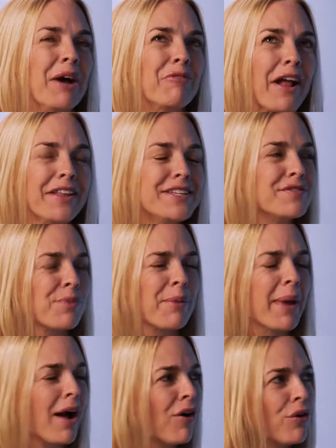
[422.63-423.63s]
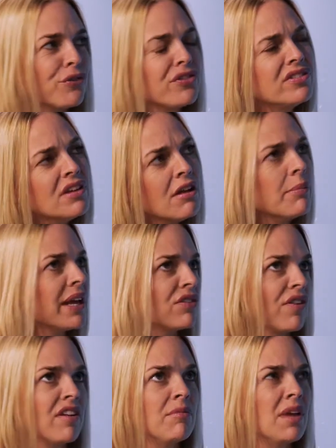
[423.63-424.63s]
relatives, one of my uncles still makes
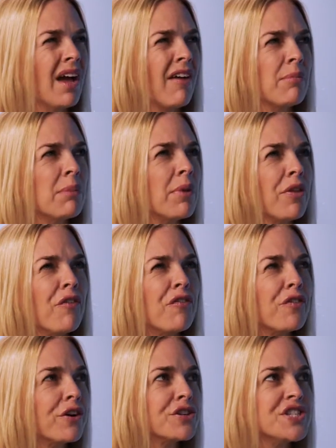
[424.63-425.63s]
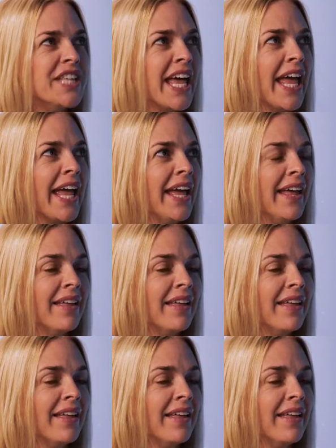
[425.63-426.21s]
fun of me. I remember on the first day,